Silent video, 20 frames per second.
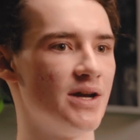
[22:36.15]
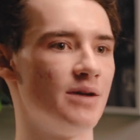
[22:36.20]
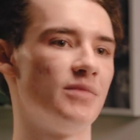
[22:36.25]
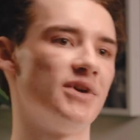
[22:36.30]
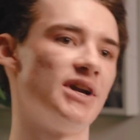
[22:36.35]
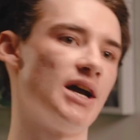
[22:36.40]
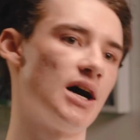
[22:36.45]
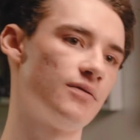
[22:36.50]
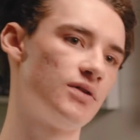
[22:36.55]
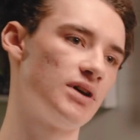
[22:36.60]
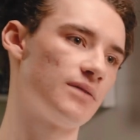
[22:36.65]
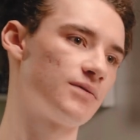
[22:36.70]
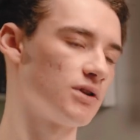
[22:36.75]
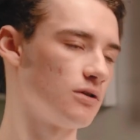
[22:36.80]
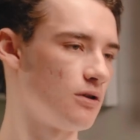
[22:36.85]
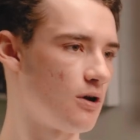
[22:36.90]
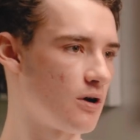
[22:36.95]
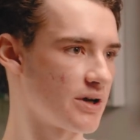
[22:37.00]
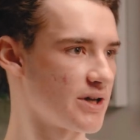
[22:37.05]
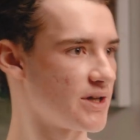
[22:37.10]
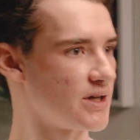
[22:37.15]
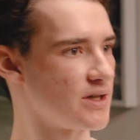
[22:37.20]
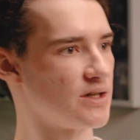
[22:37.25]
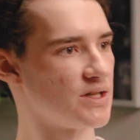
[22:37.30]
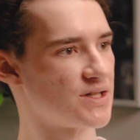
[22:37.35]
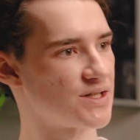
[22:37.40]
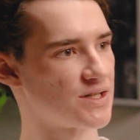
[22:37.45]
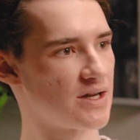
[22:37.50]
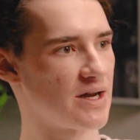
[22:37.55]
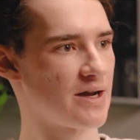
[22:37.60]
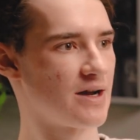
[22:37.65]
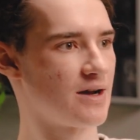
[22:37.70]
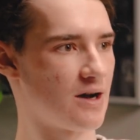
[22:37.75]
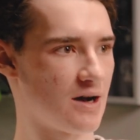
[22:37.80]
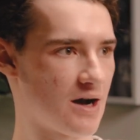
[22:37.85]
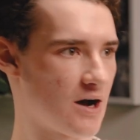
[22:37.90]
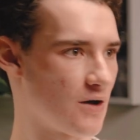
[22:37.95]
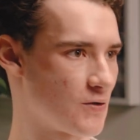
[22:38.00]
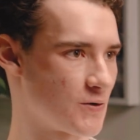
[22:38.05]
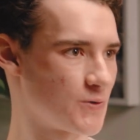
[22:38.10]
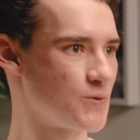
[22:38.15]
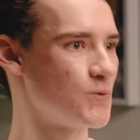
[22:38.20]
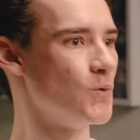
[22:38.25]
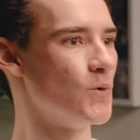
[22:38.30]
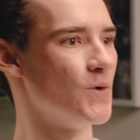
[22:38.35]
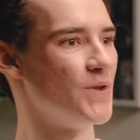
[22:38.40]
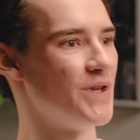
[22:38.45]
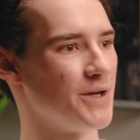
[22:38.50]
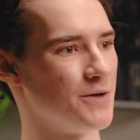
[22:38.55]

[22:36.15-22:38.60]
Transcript: But now if you have to log into this other tool